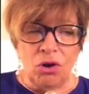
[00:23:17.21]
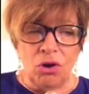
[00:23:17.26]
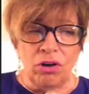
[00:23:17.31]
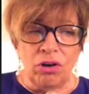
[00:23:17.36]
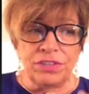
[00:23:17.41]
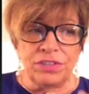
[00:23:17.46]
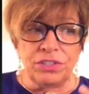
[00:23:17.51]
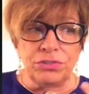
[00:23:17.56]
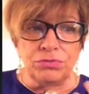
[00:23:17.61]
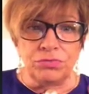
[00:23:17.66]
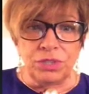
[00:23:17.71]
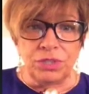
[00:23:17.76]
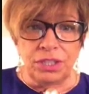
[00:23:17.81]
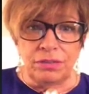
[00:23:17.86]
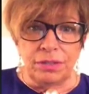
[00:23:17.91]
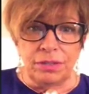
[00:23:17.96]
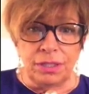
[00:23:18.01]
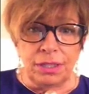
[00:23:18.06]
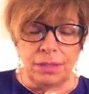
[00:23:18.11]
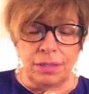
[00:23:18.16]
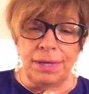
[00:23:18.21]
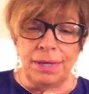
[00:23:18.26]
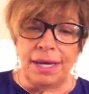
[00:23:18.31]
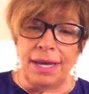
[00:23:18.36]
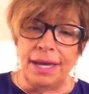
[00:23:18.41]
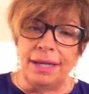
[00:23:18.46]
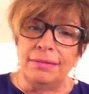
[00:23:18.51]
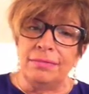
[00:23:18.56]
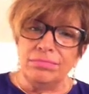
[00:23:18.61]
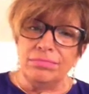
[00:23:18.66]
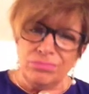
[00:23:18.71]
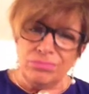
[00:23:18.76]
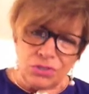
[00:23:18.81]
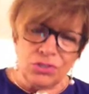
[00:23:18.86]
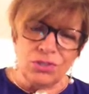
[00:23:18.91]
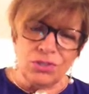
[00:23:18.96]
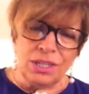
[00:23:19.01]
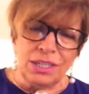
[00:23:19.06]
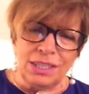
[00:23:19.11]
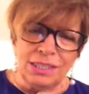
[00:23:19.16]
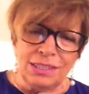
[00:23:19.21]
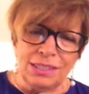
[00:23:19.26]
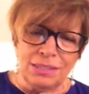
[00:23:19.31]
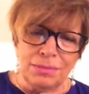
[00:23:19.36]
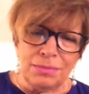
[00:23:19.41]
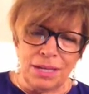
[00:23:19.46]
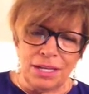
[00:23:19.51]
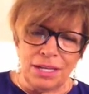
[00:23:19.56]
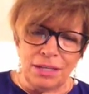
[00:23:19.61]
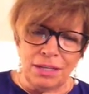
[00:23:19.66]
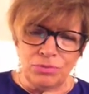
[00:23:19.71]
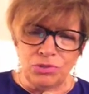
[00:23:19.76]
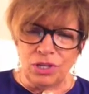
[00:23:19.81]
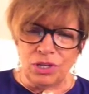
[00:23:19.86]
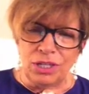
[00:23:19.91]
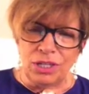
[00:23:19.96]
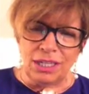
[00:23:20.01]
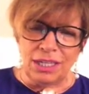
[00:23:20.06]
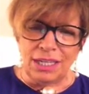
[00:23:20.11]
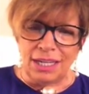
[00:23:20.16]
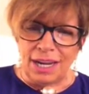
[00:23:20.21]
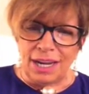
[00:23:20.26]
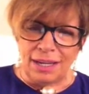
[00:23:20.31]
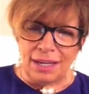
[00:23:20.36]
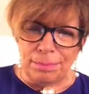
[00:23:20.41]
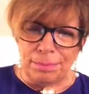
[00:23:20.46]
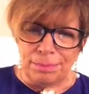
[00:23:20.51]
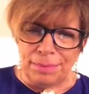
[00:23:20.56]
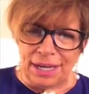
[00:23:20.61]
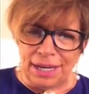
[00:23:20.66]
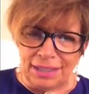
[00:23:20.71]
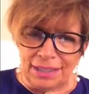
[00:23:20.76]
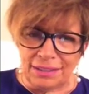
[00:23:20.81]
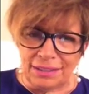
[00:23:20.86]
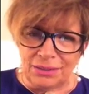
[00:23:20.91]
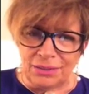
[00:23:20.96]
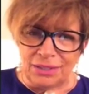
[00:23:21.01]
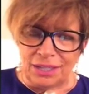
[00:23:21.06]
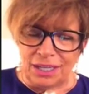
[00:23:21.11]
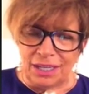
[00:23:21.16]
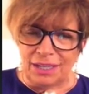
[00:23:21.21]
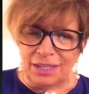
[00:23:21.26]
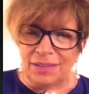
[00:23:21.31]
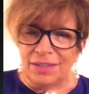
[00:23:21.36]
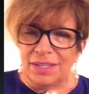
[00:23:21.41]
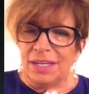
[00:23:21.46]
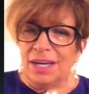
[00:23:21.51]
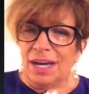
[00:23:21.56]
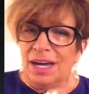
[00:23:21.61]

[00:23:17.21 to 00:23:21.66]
Or if it's really, really bad, try to get some help, try to get out of that box. Okay.